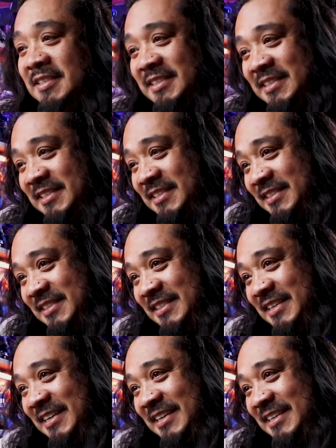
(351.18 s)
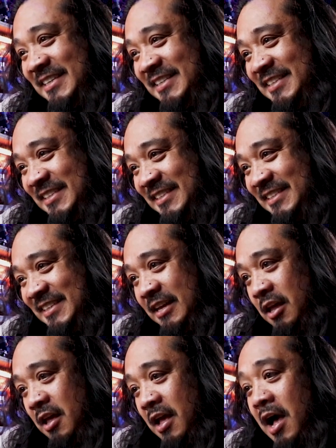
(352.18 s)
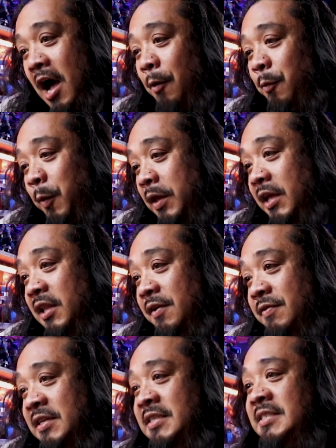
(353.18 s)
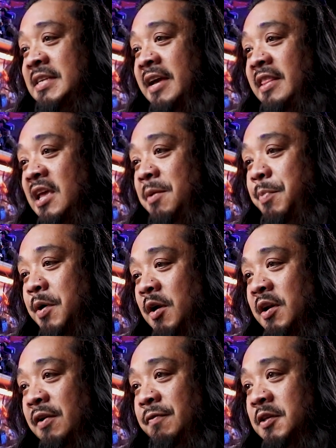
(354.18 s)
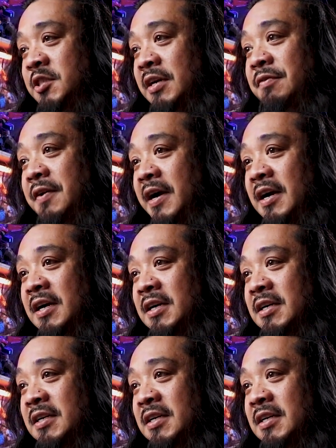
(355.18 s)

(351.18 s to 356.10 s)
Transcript: this is sick. I really love the design that he put on here for Jetfire.